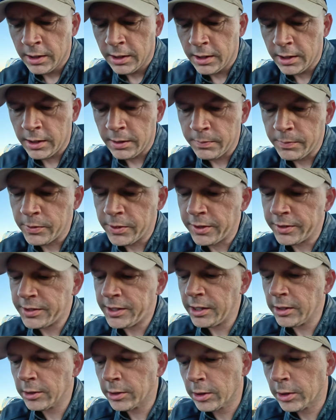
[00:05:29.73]
The
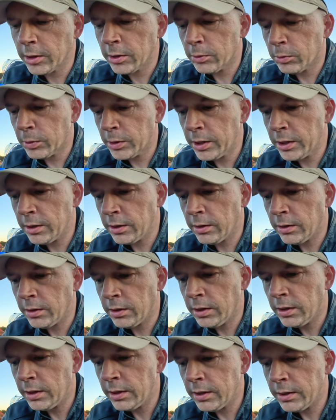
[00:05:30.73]
dealer
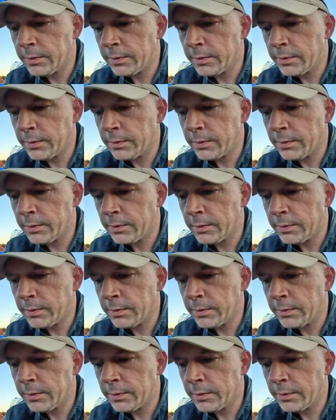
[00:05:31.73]
will,